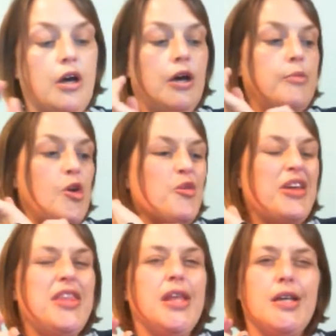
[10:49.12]
Although
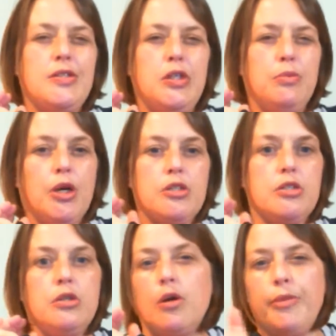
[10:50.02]
I think that's too
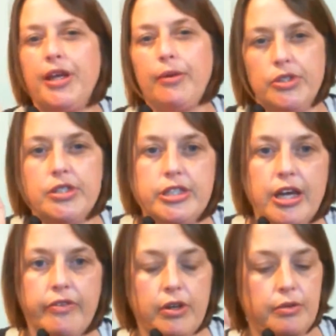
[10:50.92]
much. Normally I would just
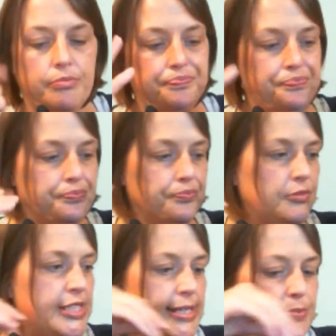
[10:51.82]
have a
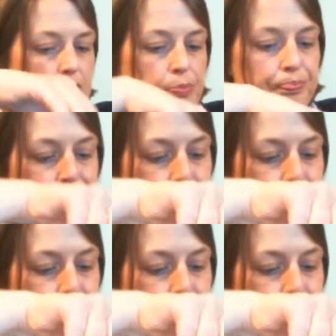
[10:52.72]
sleep suit.